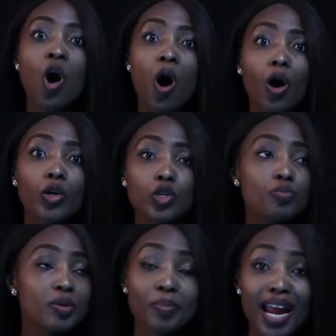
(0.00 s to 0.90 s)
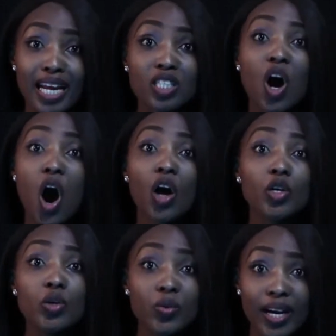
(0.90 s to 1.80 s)
are you prepared? Are
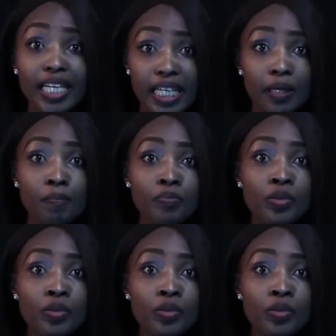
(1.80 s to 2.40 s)
you ready?